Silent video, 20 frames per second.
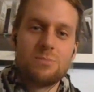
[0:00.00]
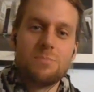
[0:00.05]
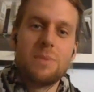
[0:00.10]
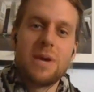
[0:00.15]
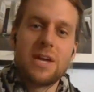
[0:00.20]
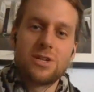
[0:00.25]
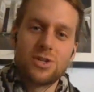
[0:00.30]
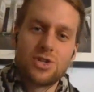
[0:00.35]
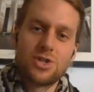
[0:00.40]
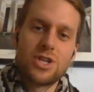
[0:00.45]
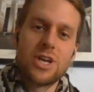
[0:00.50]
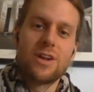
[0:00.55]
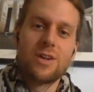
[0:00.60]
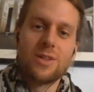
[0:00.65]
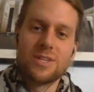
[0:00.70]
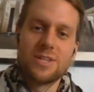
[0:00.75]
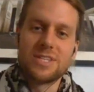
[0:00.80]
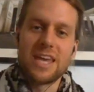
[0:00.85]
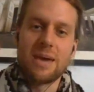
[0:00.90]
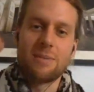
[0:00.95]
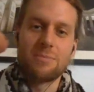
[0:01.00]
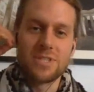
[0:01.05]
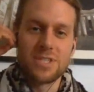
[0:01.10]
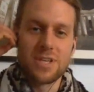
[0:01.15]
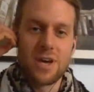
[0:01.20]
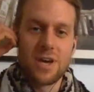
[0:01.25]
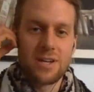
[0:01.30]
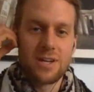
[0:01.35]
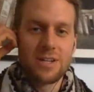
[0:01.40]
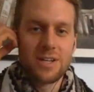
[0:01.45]
whose major channel is
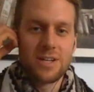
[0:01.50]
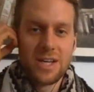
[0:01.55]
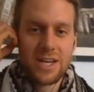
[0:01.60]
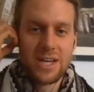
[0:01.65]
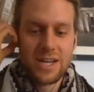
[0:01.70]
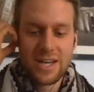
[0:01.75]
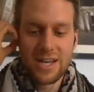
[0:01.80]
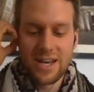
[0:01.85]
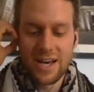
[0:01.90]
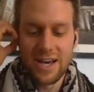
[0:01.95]
Amazon,